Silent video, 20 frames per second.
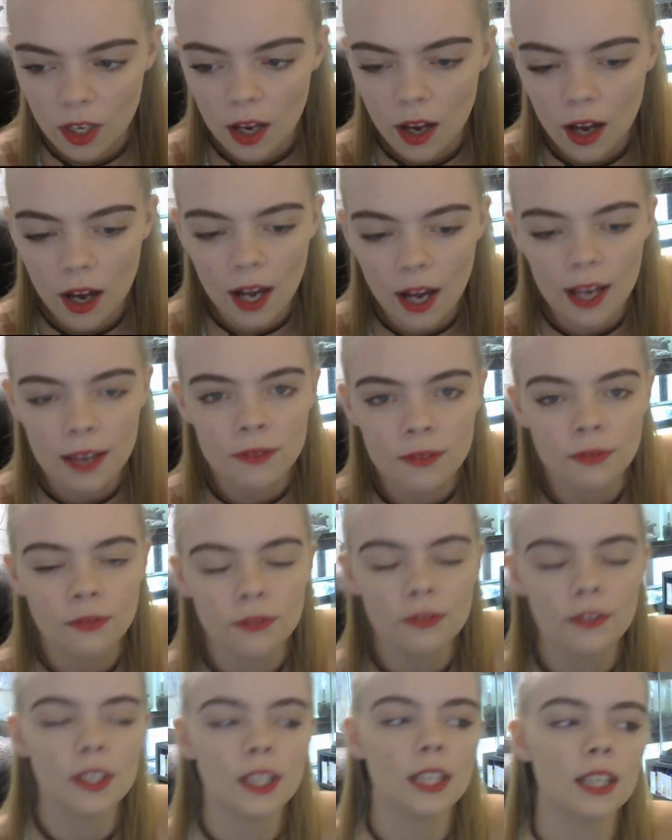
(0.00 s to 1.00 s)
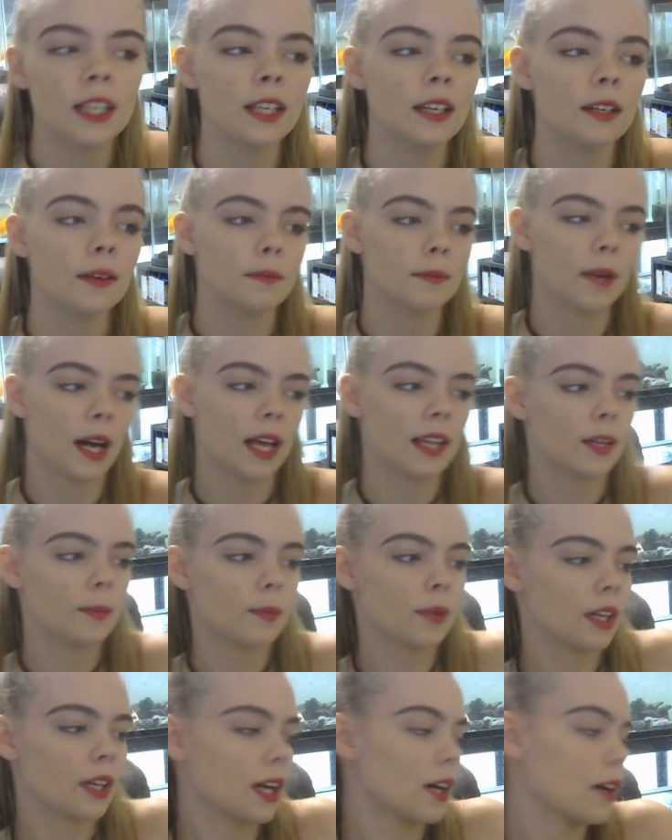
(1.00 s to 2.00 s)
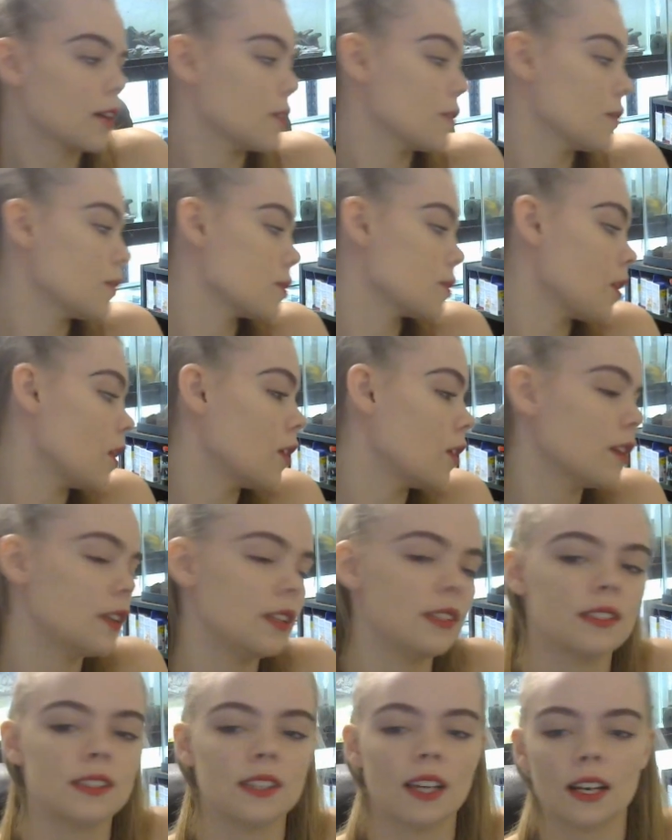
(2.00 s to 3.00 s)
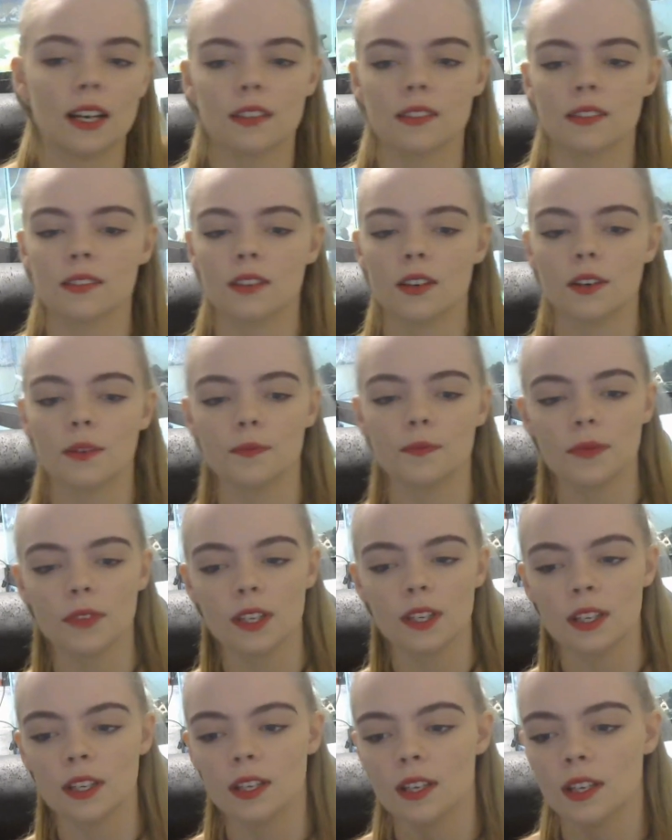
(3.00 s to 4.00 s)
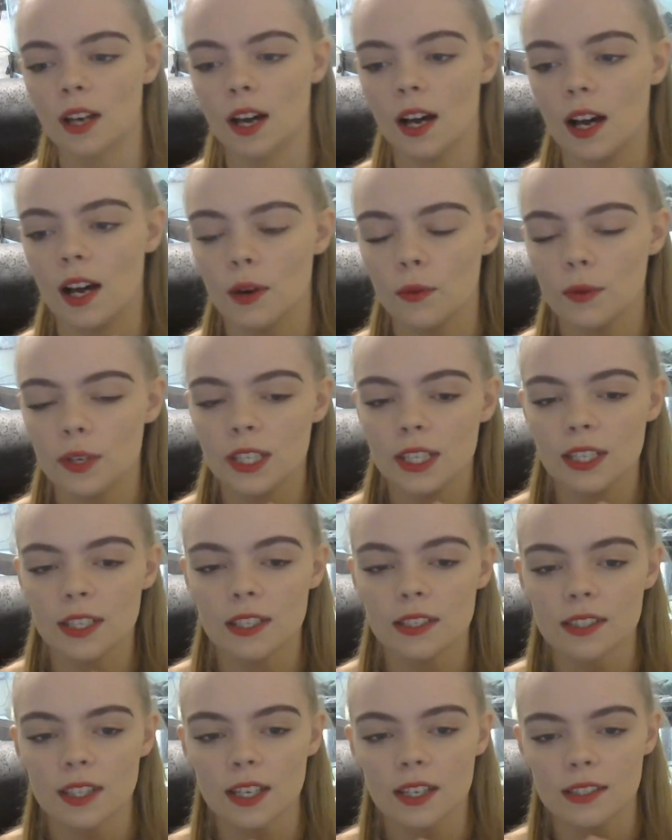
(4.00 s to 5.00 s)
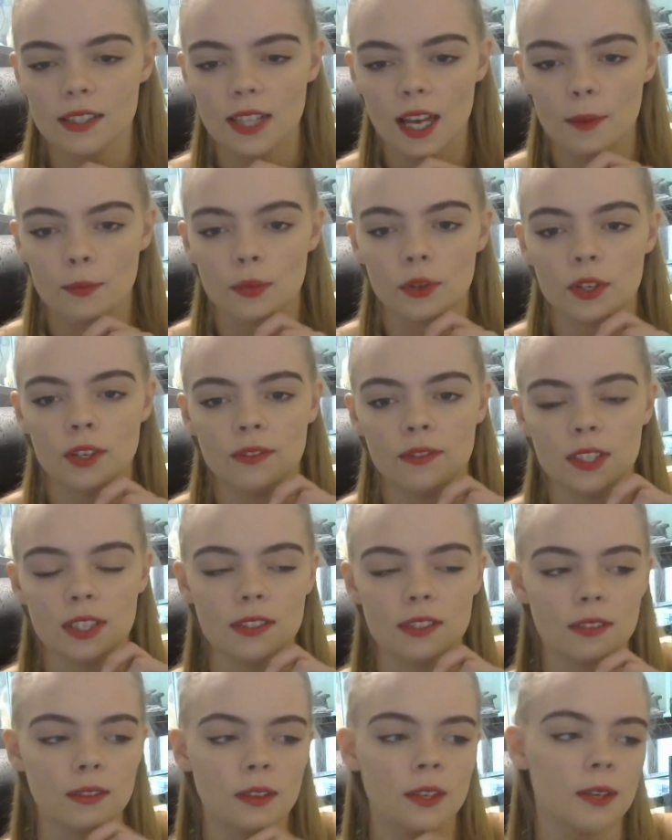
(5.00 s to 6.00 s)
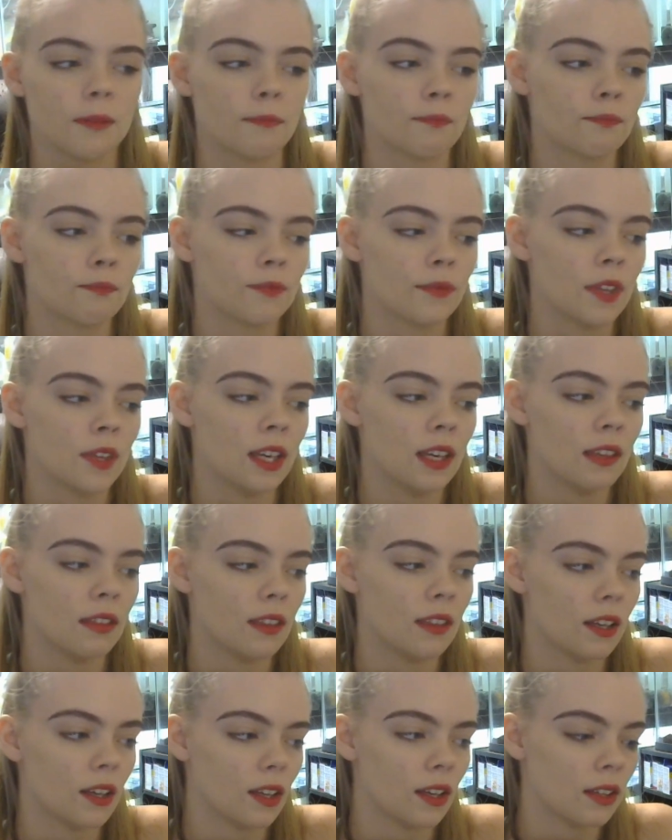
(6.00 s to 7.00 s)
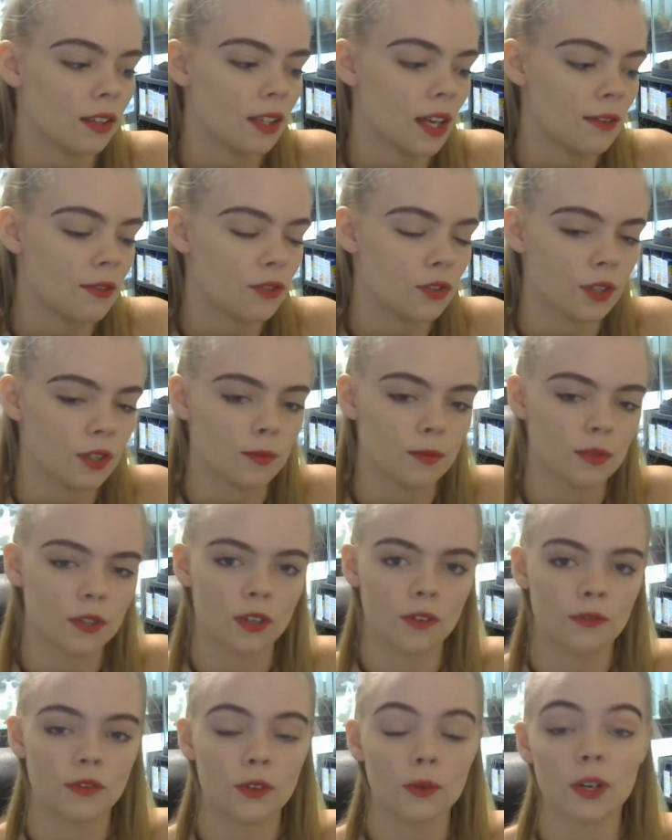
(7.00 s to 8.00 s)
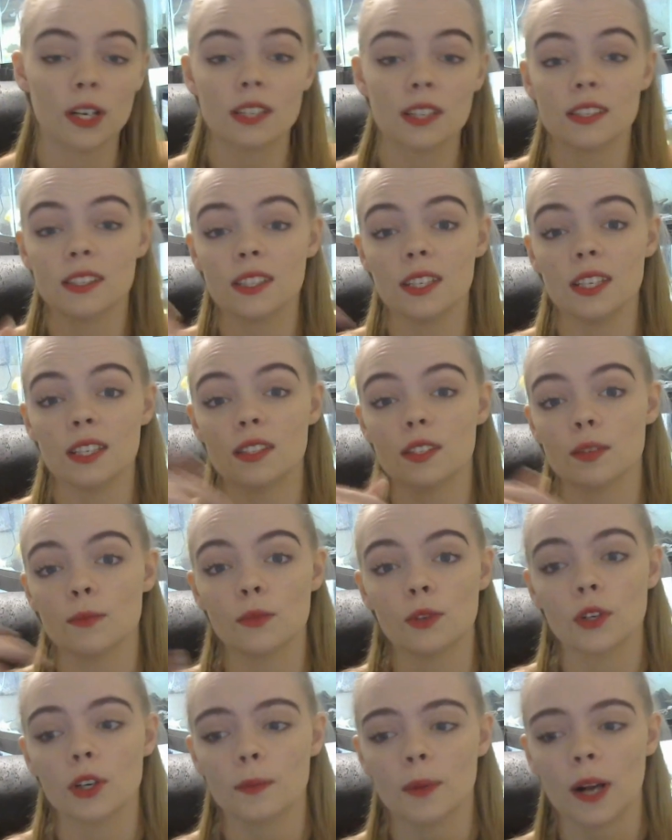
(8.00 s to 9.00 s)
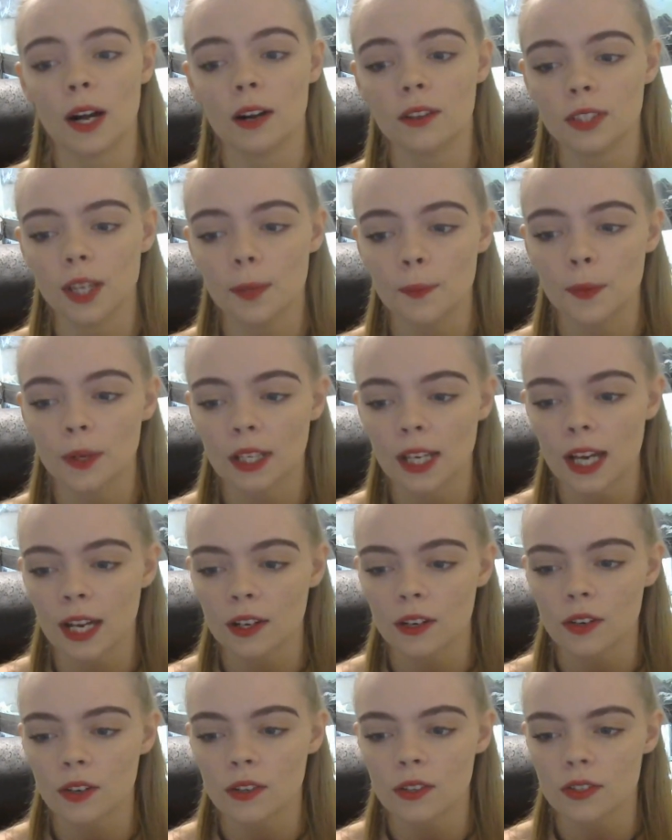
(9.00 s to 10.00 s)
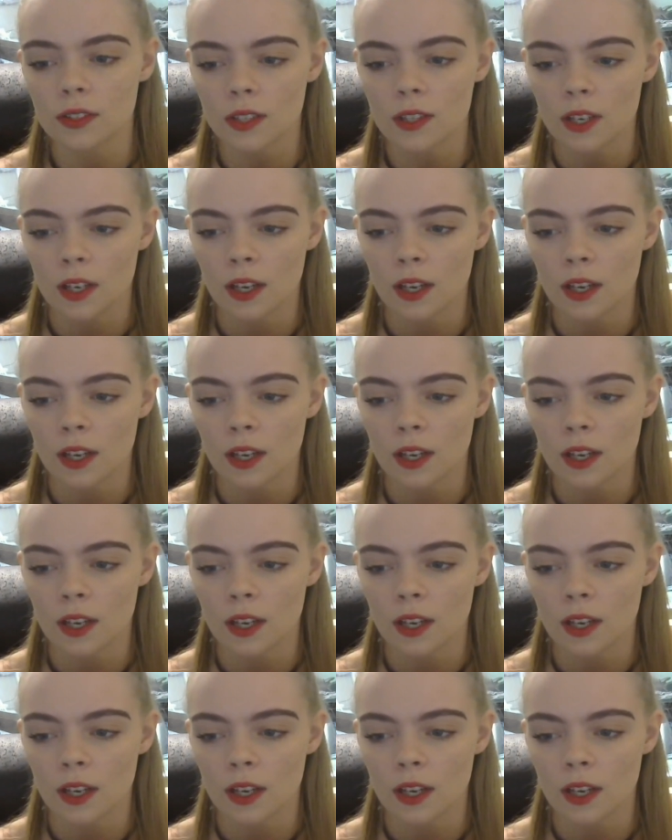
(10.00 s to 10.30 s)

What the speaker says: I feed my leopard geckos all insects, so we did discuss that previously in the live stream. So if you want to see some more about leopard geckos,